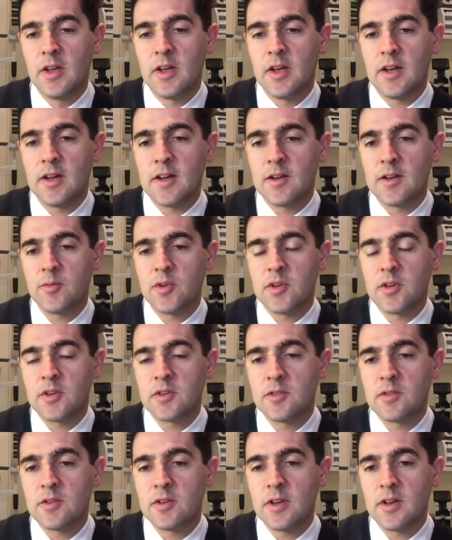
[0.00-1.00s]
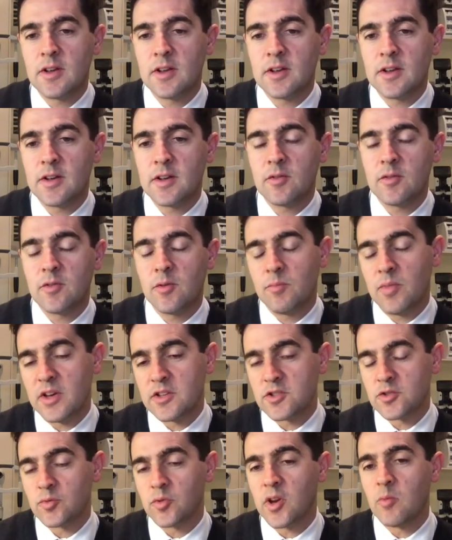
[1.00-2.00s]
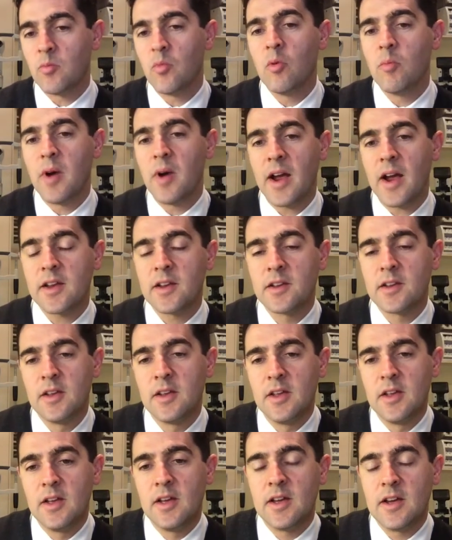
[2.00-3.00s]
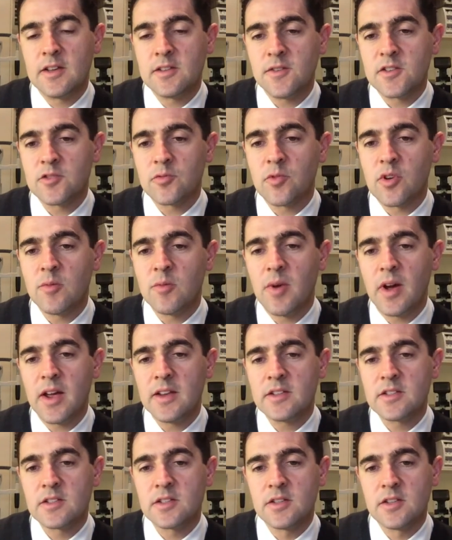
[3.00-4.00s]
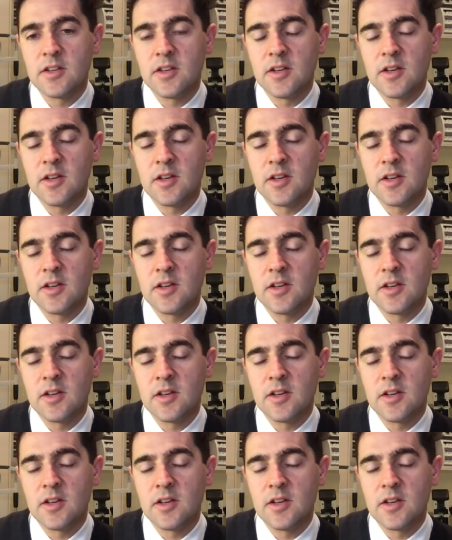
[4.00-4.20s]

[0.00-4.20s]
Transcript: the patients will get more back as far as a rebate